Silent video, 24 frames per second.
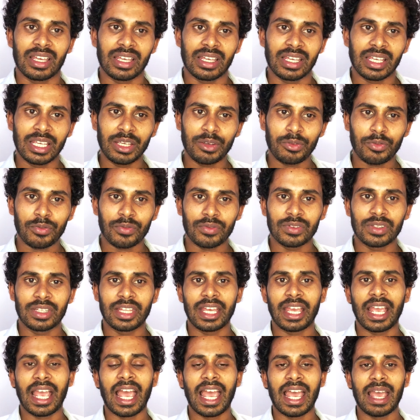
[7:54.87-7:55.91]
If
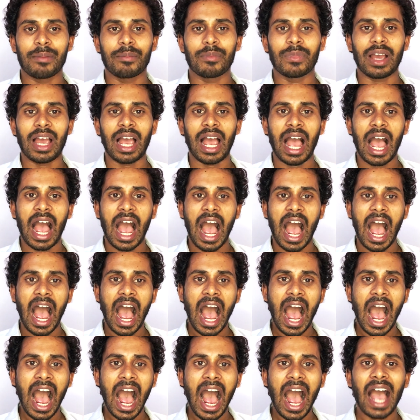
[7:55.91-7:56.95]
they have
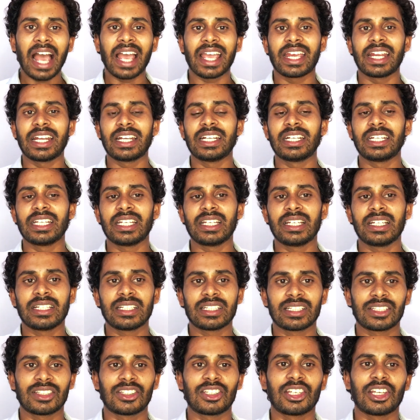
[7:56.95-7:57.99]
a
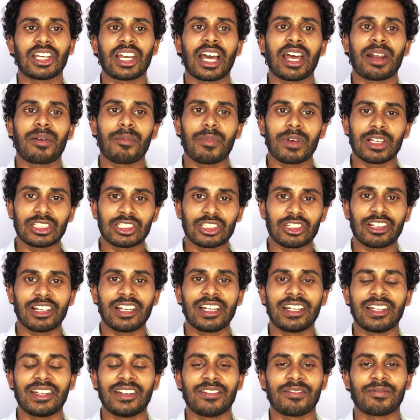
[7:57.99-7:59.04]
ending, they are
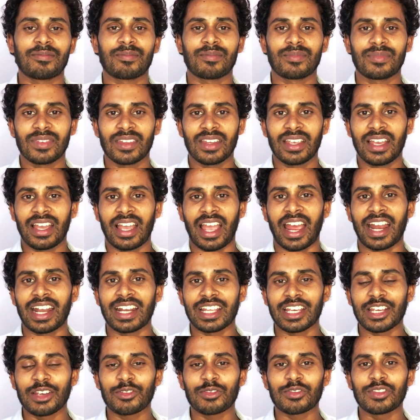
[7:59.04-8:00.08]
masculine, and
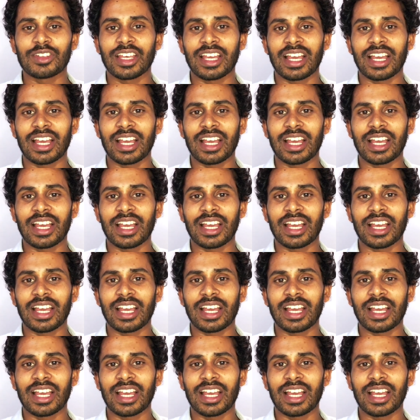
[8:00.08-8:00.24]
if they